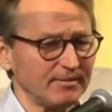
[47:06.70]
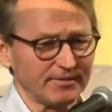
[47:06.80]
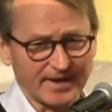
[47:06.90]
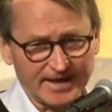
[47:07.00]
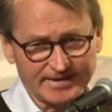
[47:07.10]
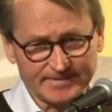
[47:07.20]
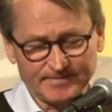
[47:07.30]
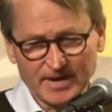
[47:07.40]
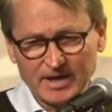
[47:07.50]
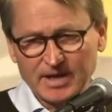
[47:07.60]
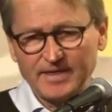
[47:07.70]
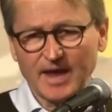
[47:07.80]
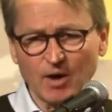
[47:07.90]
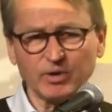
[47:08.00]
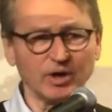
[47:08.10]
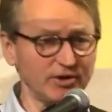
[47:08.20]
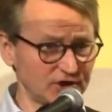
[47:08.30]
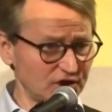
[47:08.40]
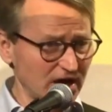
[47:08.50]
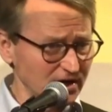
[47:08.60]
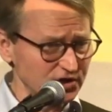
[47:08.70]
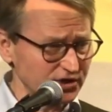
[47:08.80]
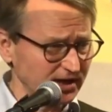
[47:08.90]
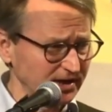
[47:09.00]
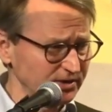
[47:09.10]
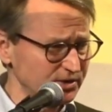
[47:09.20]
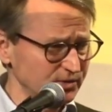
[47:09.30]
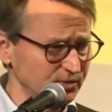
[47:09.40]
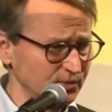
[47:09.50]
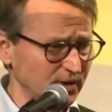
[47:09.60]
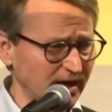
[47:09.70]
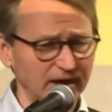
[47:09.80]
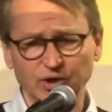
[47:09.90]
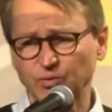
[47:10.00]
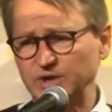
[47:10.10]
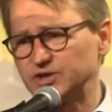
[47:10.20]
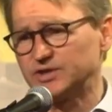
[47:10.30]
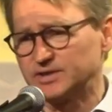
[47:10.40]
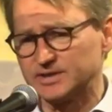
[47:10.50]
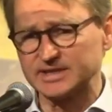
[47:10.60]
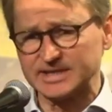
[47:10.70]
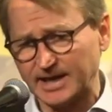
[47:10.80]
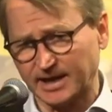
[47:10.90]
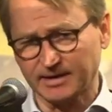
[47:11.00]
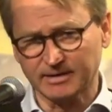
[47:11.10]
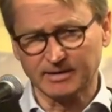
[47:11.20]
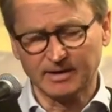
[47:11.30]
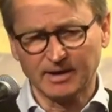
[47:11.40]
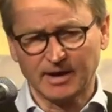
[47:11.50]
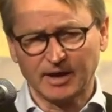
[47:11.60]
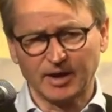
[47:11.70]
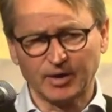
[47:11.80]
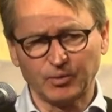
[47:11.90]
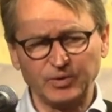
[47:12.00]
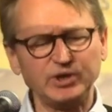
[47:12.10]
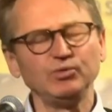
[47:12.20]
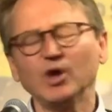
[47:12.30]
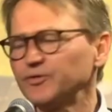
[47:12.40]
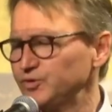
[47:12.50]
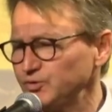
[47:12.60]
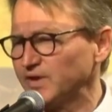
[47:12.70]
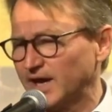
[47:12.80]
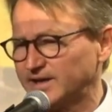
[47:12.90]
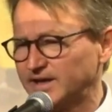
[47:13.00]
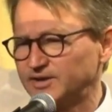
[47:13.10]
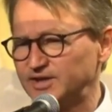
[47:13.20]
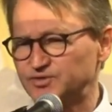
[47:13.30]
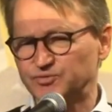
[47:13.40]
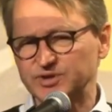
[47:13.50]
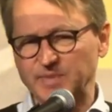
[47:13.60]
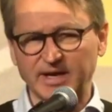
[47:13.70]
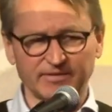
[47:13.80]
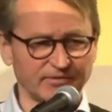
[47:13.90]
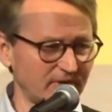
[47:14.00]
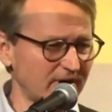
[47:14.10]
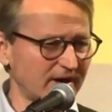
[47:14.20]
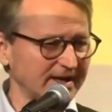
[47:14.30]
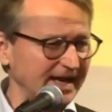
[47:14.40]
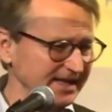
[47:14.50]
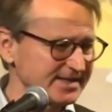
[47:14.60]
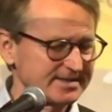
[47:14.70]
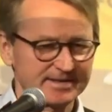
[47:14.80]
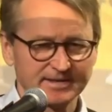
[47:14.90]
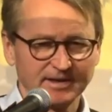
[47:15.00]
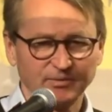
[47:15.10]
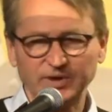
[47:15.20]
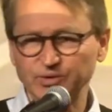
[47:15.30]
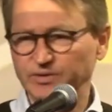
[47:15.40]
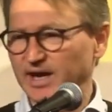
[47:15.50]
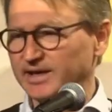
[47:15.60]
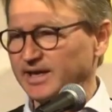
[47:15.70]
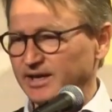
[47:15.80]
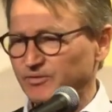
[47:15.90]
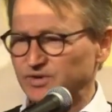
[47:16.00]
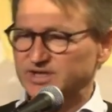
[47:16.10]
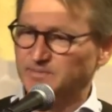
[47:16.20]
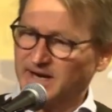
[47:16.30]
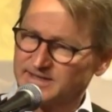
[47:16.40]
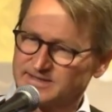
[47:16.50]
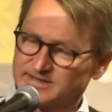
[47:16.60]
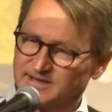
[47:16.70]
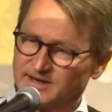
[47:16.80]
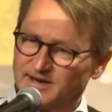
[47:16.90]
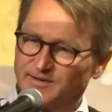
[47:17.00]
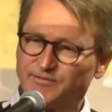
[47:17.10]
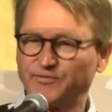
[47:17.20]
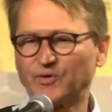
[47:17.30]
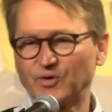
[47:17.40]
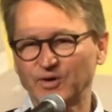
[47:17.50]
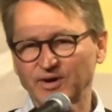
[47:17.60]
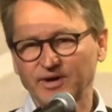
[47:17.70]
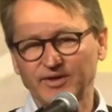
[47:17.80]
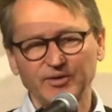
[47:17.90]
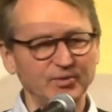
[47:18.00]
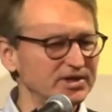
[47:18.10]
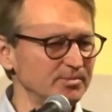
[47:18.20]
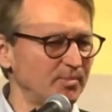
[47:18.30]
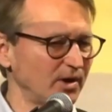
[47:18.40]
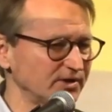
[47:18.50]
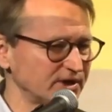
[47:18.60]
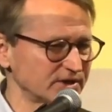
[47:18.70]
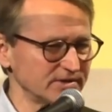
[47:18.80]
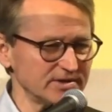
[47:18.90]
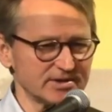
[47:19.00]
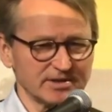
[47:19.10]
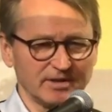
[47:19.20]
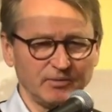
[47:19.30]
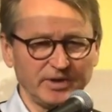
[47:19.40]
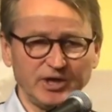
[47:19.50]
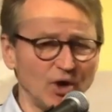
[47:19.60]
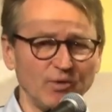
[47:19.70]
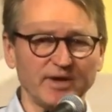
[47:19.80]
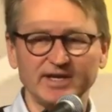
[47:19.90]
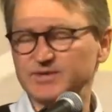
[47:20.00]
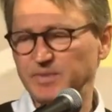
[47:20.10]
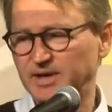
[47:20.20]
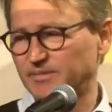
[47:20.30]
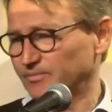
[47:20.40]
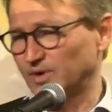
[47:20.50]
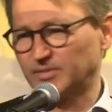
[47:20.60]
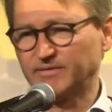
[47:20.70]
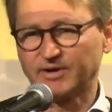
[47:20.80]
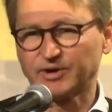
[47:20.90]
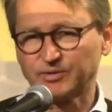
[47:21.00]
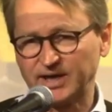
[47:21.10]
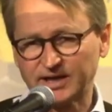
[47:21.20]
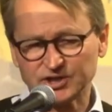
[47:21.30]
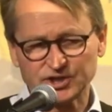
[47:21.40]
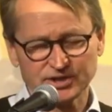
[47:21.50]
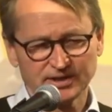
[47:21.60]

for that. Now we're going to change into a Norwegian setting. We do not do that in disrespect for our guests. We do that in respect for the Norwegian politicians. We know they speak probably very good English.